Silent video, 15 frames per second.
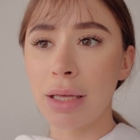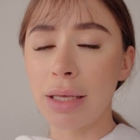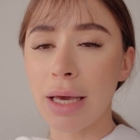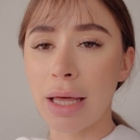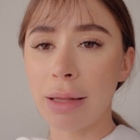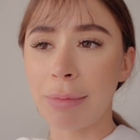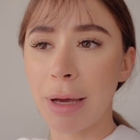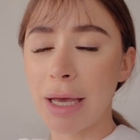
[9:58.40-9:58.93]

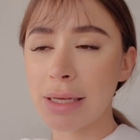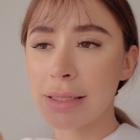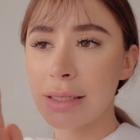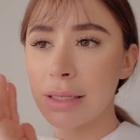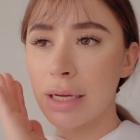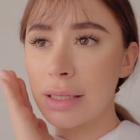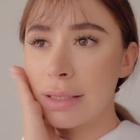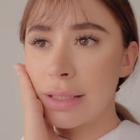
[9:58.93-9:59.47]
yeah, the
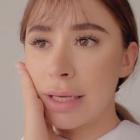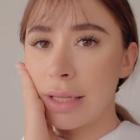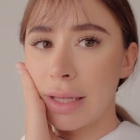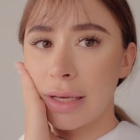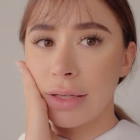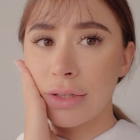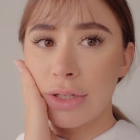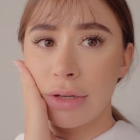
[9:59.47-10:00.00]
past I'd say
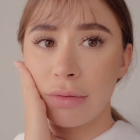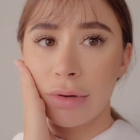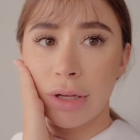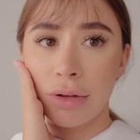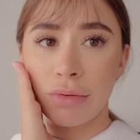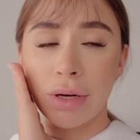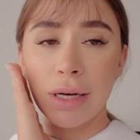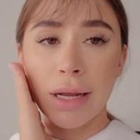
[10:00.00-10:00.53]
like two or
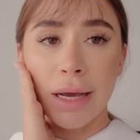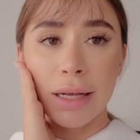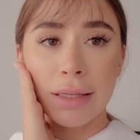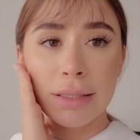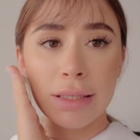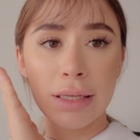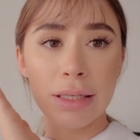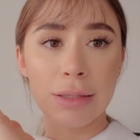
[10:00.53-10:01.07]
three
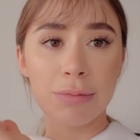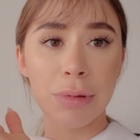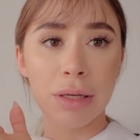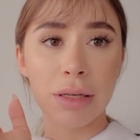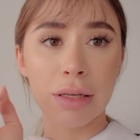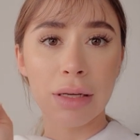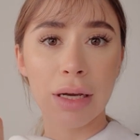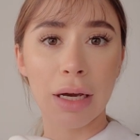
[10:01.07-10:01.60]
nights, he's
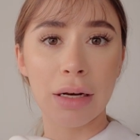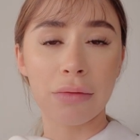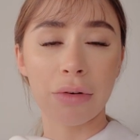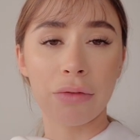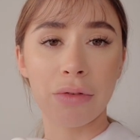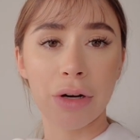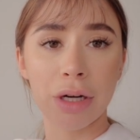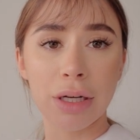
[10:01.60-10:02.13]
been kind of
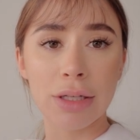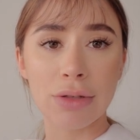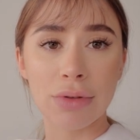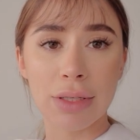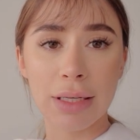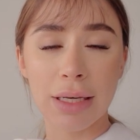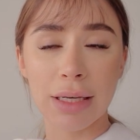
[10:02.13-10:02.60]
reverting to his